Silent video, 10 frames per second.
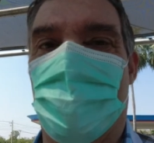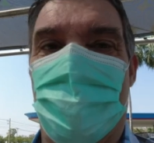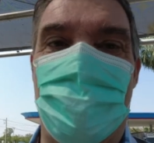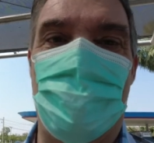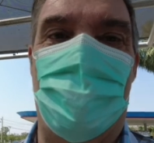sort
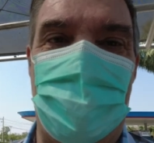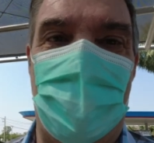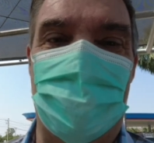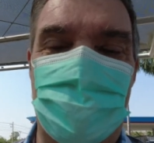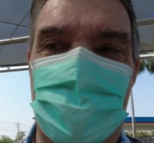of
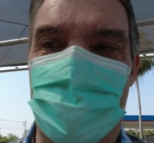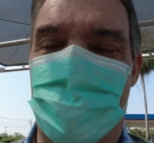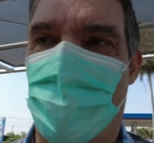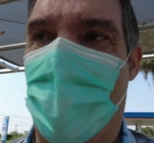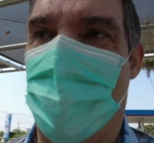everybody else
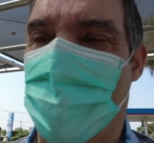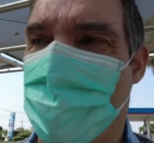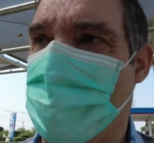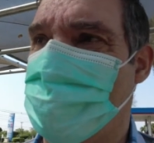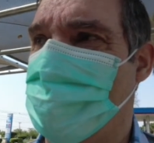is wearing
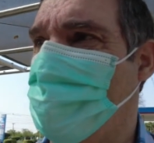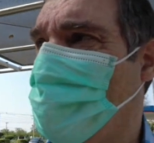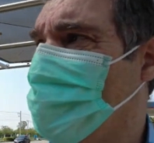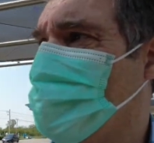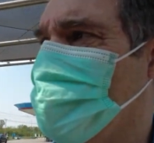a mask to
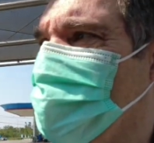go to